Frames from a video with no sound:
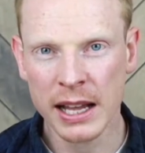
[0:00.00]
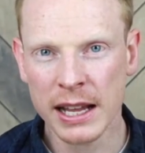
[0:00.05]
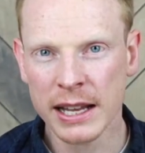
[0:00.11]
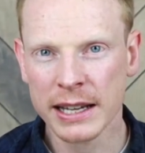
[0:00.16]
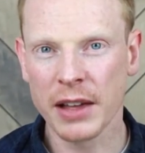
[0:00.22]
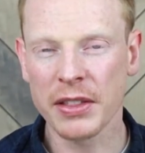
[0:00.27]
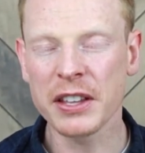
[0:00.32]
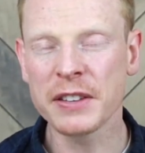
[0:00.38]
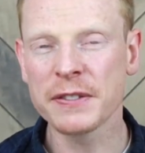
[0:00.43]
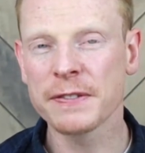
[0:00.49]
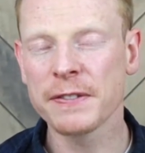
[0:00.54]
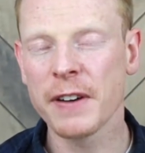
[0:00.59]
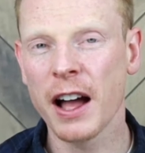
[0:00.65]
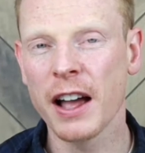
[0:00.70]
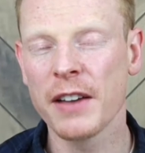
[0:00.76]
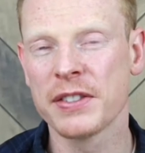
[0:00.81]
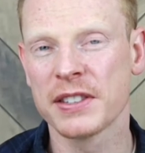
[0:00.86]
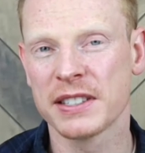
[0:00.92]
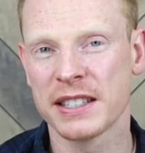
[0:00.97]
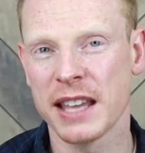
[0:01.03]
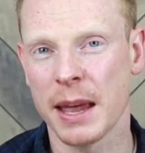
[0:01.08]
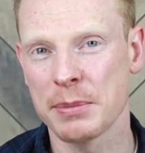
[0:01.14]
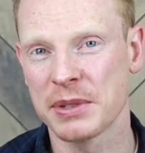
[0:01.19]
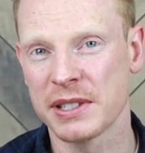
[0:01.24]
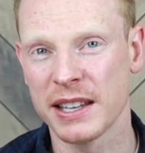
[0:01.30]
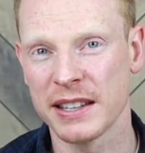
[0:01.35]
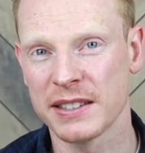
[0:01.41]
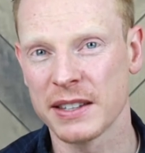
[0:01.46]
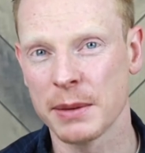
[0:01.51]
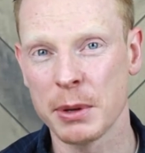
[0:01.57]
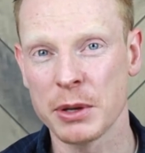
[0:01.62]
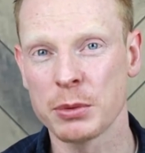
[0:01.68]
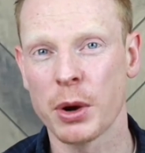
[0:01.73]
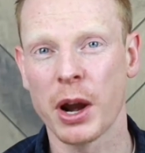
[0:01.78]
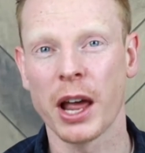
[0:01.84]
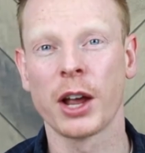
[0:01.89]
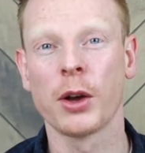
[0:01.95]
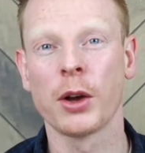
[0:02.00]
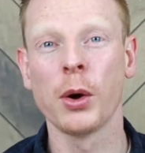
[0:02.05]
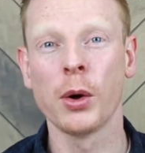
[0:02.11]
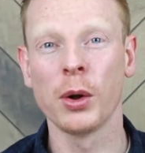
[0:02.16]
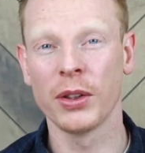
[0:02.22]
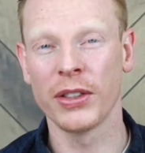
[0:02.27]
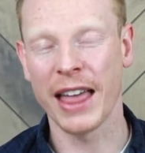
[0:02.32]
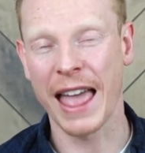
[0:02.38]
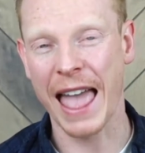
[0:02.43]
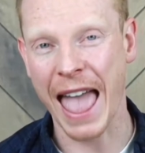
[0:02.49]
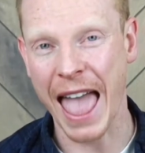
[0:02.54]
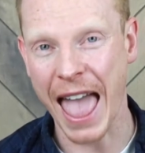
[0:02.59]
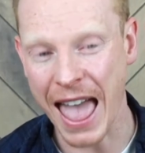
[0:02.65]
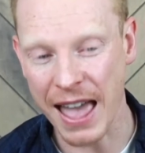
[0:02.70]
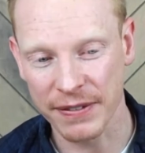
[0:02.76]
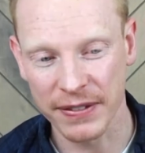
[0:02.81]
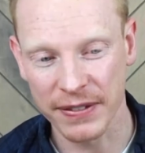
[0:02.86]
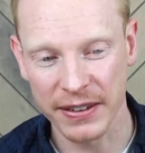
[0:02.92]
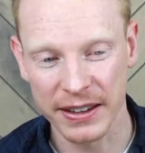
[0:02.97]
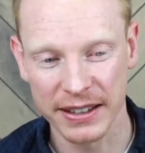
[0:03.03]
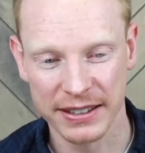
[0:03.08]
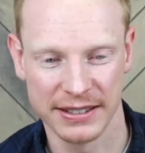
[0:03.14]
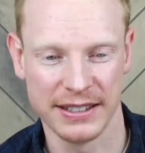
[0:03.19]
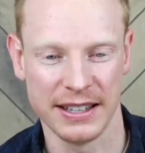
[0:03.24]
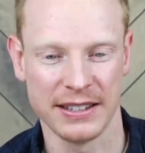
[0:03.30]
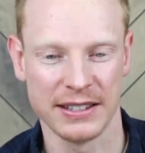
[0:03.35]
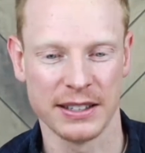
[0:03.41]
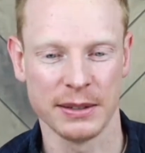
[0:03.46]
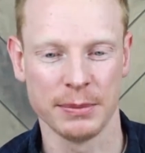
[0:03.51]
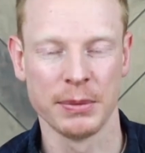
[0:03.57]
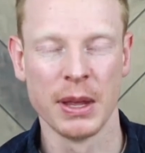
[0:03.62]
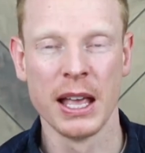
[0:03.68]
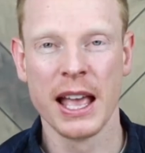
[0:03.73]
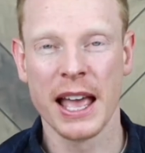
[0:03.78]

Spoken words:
Now, this 5-step system is what I call the F system,